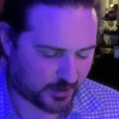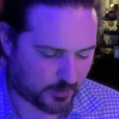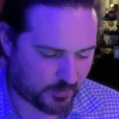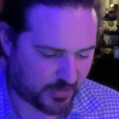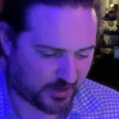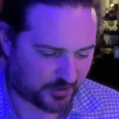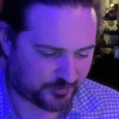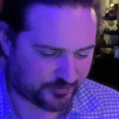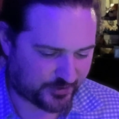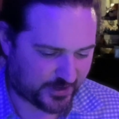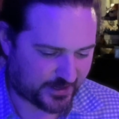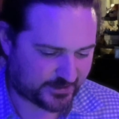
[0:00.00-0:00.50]

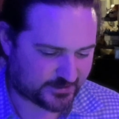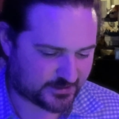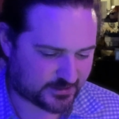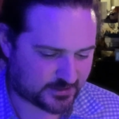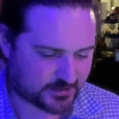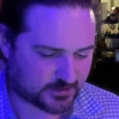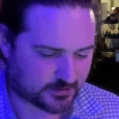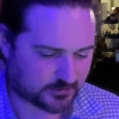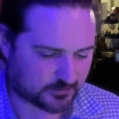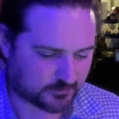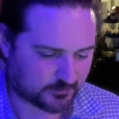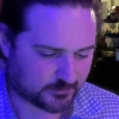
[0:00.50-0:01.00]
about that
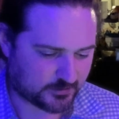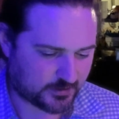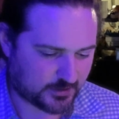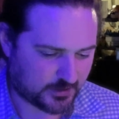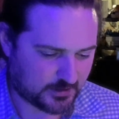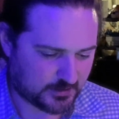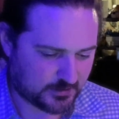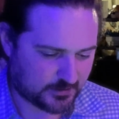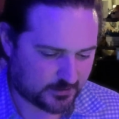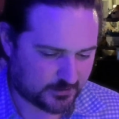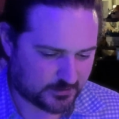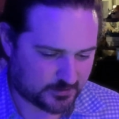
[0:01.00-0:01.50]
soon.
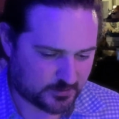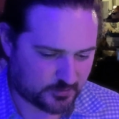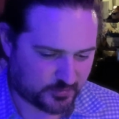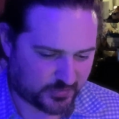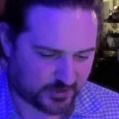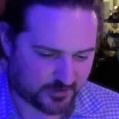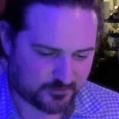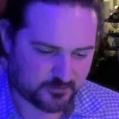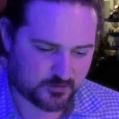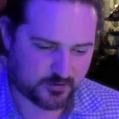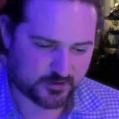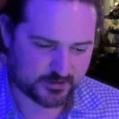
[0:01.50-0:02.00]
But
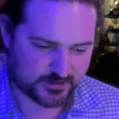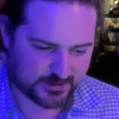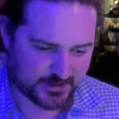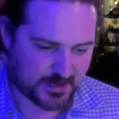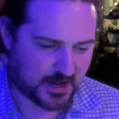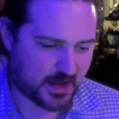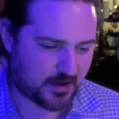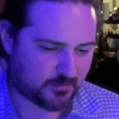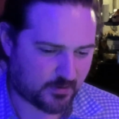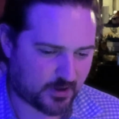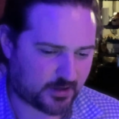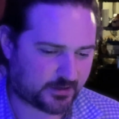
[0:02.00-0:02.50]
of course, the
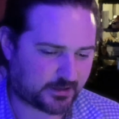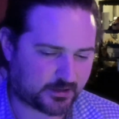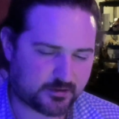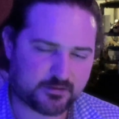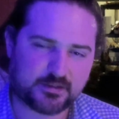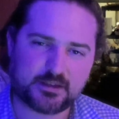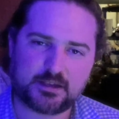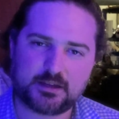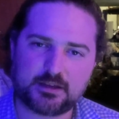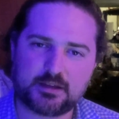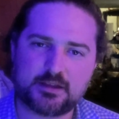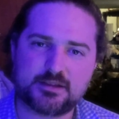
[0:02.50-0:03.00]
ironic
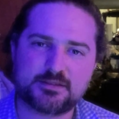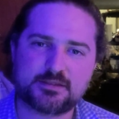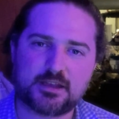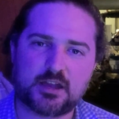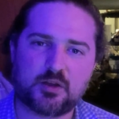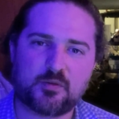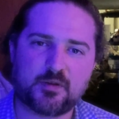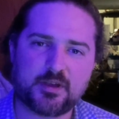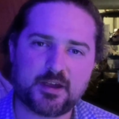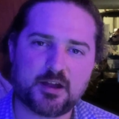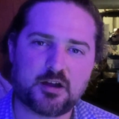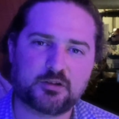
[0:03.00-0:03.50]
thing is,
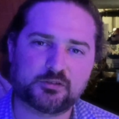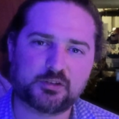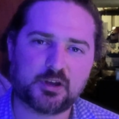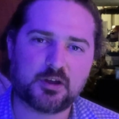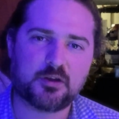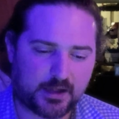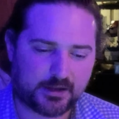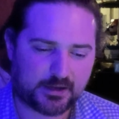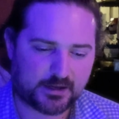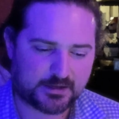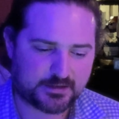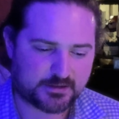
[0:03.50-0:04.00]
we all
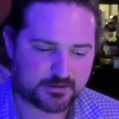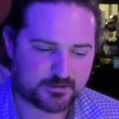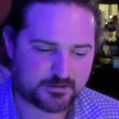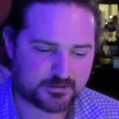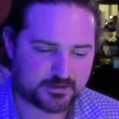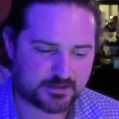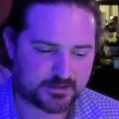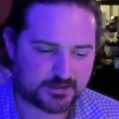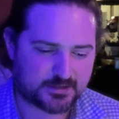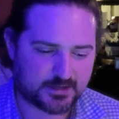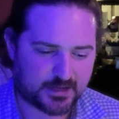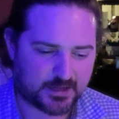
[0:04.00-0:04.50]
know, I used
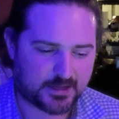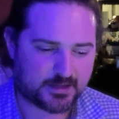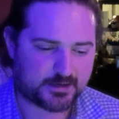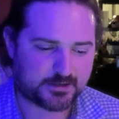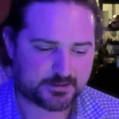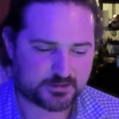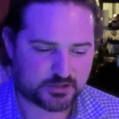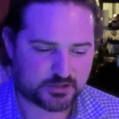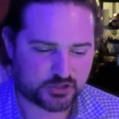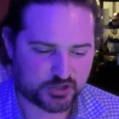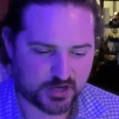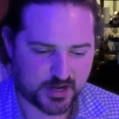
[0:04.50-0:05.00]
to say it
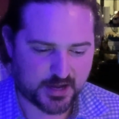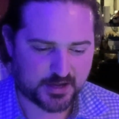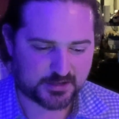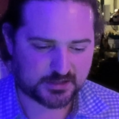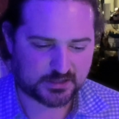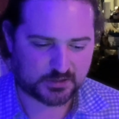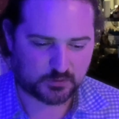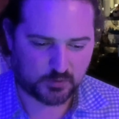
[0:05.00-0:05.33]
in jest,